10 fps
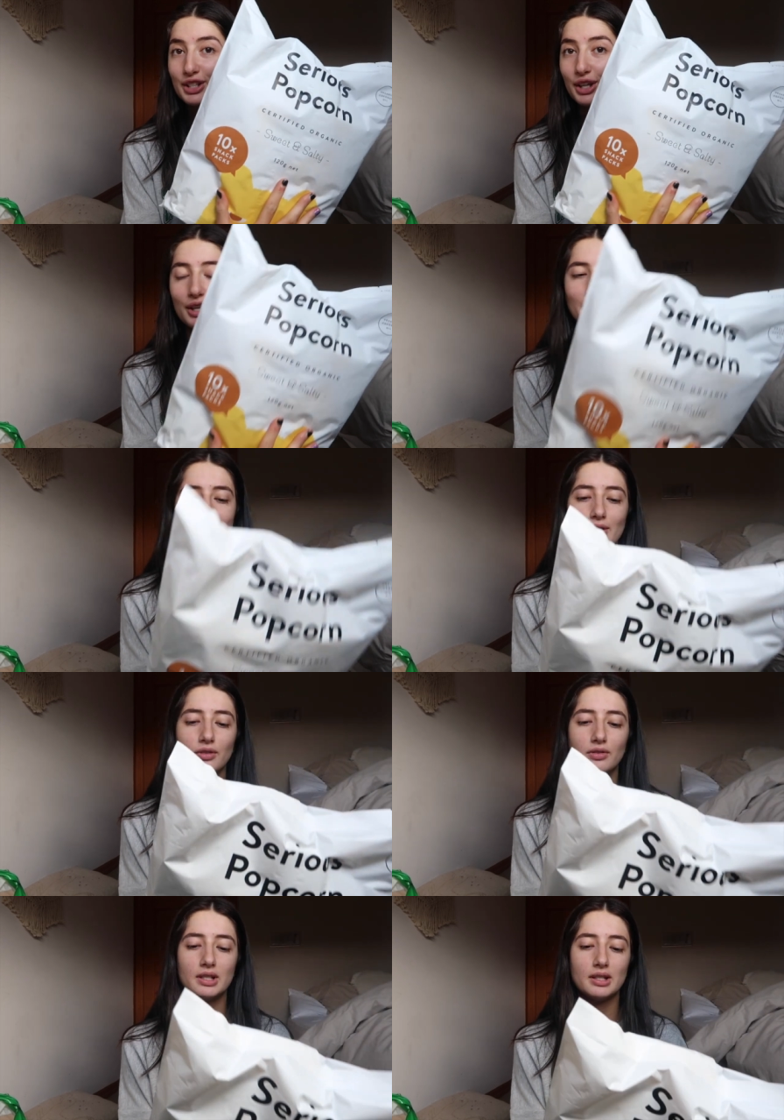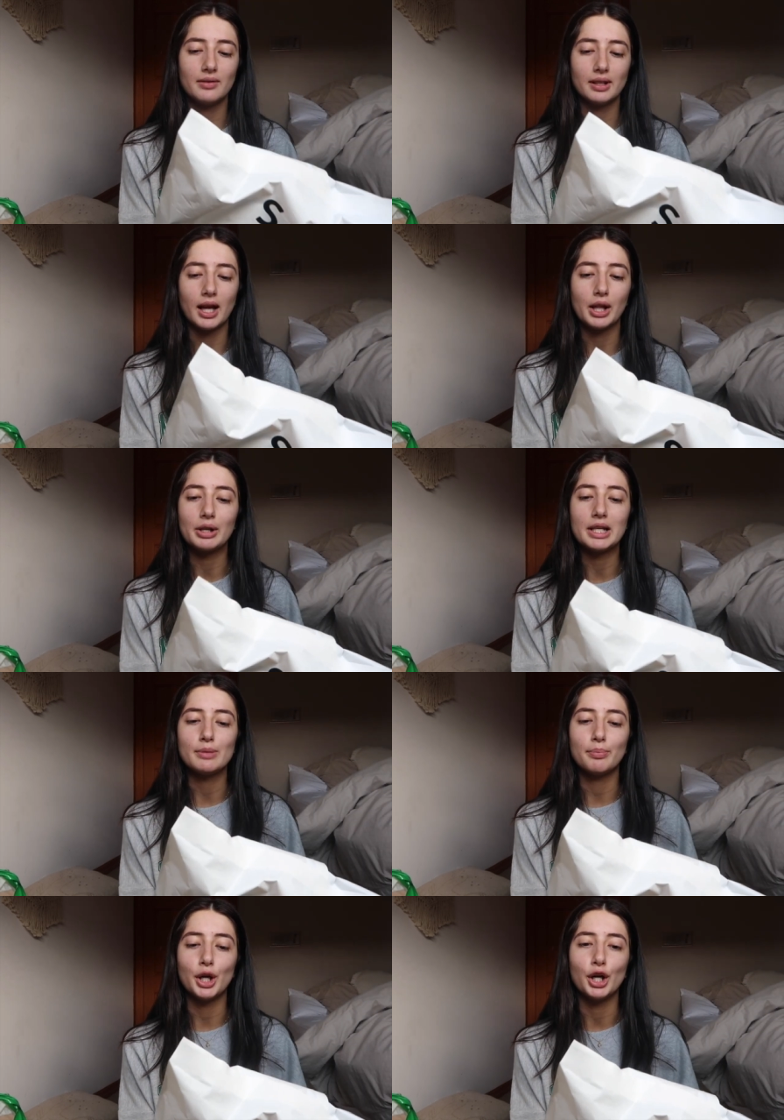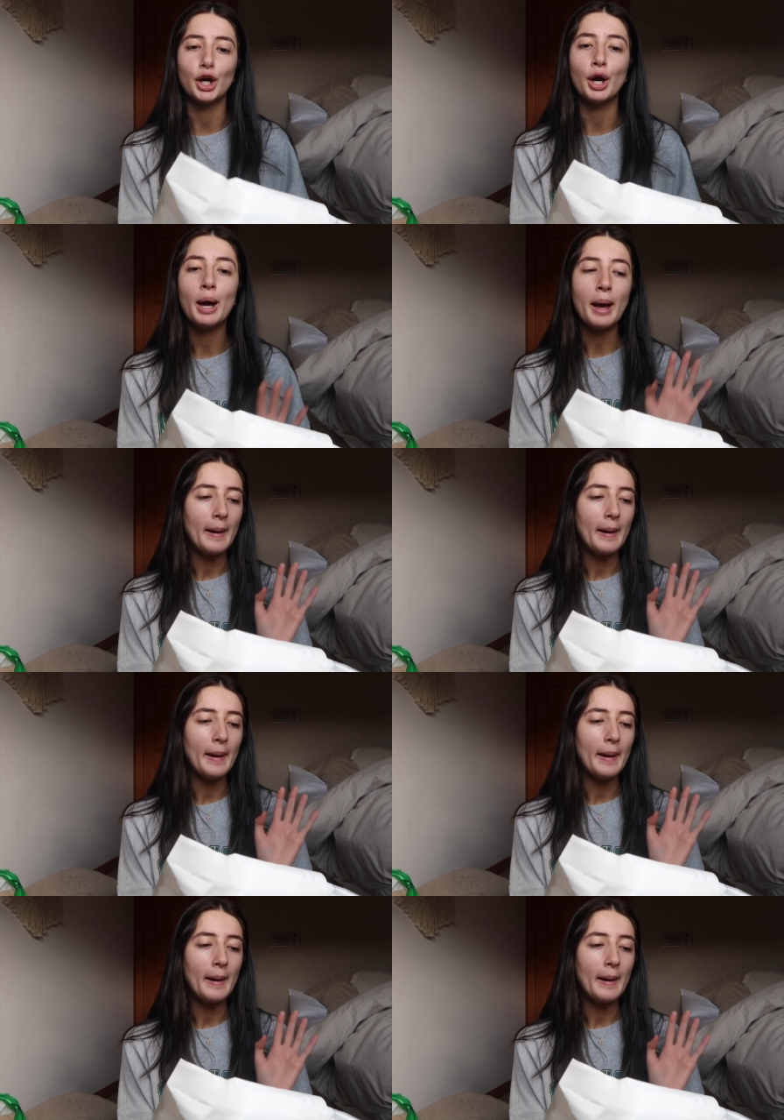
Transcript: So these are 57 calories per